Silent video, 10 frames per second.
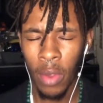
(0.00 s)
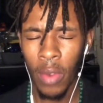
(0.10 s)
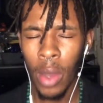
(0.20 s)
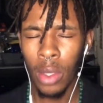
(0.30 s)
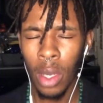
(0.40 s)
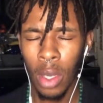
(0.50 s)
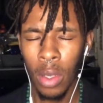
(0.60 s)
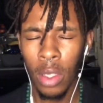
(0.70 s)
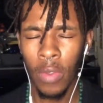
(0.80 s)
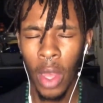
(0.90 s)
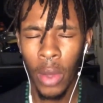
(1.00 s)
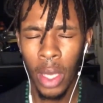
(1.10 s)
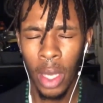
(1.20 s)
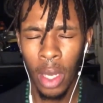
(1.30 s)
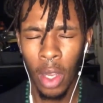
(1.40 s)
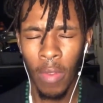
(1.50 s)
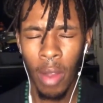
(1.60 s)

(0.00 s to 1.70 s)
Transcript: of our darkness, of our healing, of our